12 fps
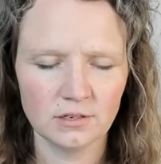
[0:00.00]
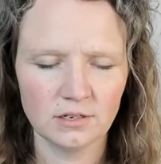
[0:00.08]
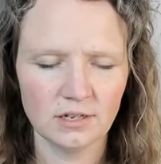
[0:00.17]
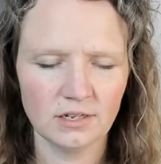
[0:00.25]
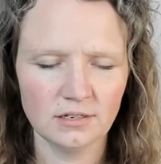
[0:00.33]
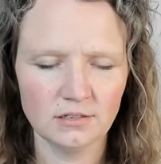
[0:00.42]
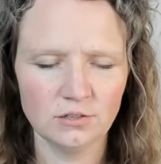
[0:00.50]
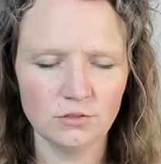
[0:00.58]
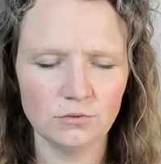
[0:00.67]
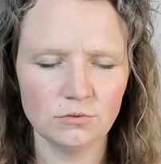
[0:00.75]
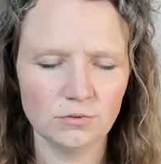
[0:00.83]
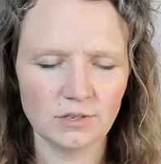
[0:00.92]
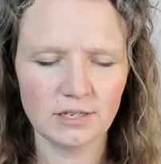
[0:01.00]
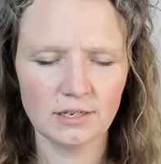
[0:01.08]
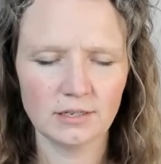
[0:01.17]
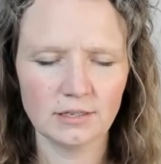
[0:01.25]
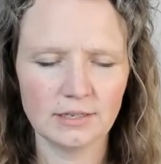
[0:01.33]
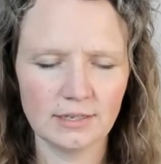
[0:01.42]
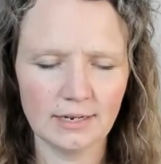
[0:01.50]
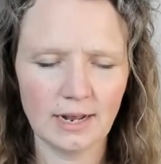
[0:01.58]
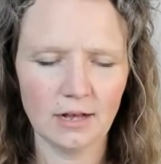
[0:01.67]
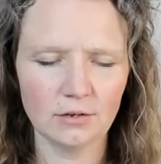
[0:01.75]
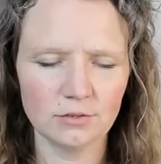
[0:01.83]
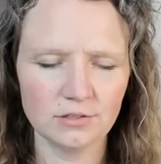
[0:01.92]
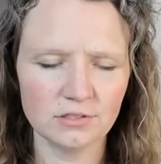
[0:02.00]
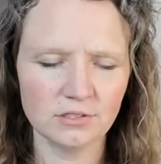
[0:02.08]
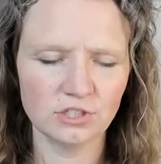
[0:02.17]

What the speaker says: And you can't get out of this